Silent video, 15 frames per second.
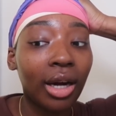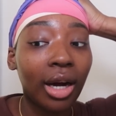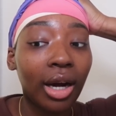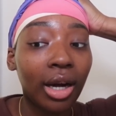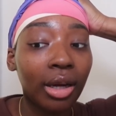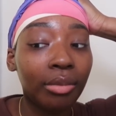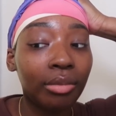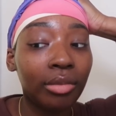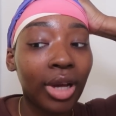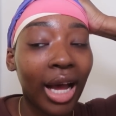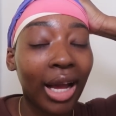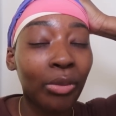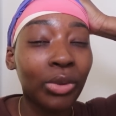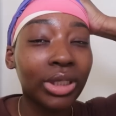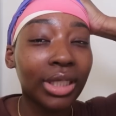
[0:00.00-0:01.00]
Um,
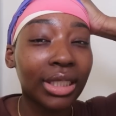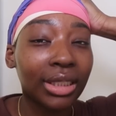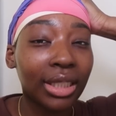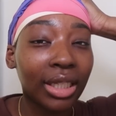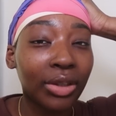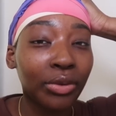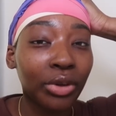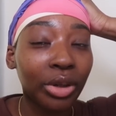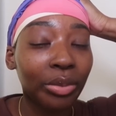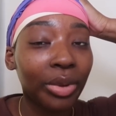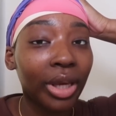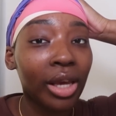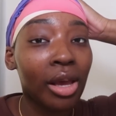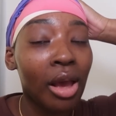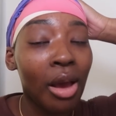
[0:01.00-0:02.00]
I went to the city for a
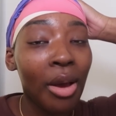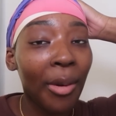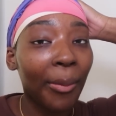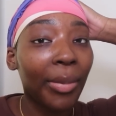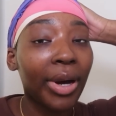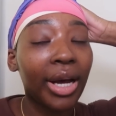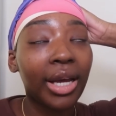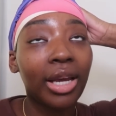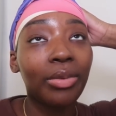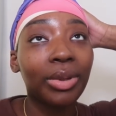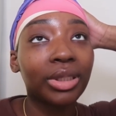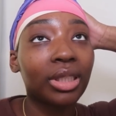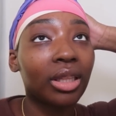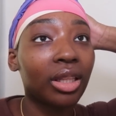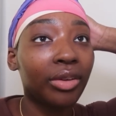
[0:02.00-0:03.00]
bit, but it
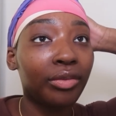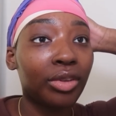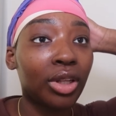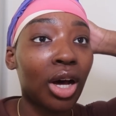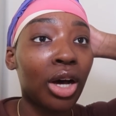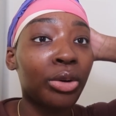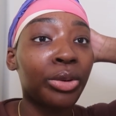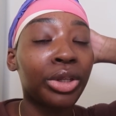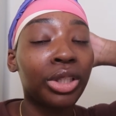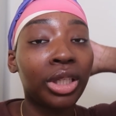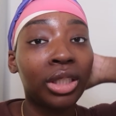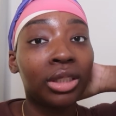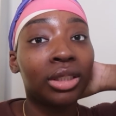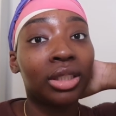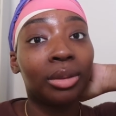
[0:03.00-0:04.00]
was nothing vlog
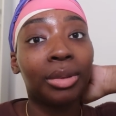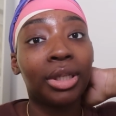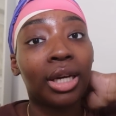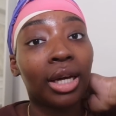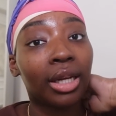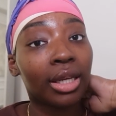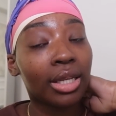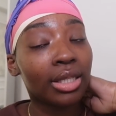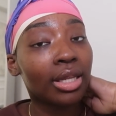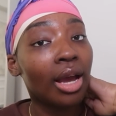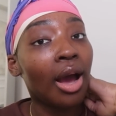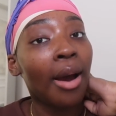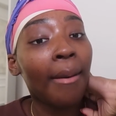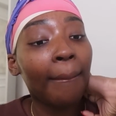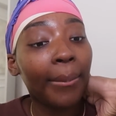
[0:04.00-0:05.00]
worthy to be honest
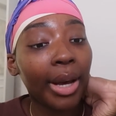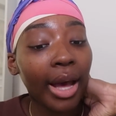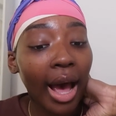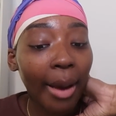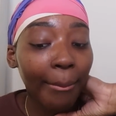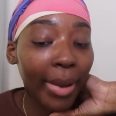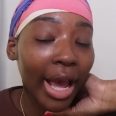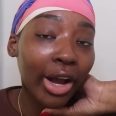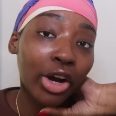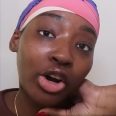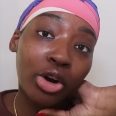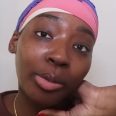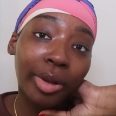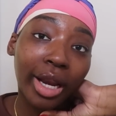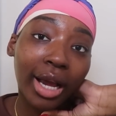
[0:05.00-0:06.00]
but i'm back
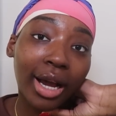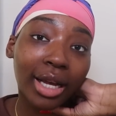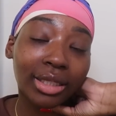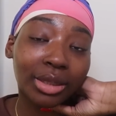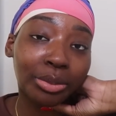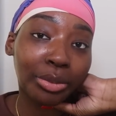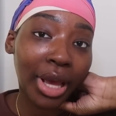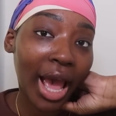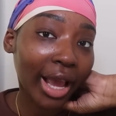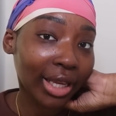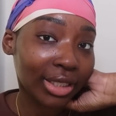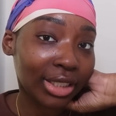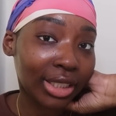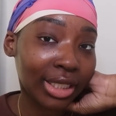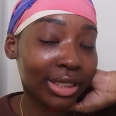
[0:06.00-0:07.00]
home and i got some
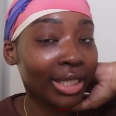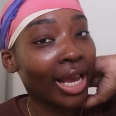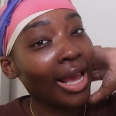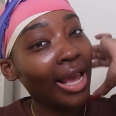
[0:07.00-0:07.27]
packages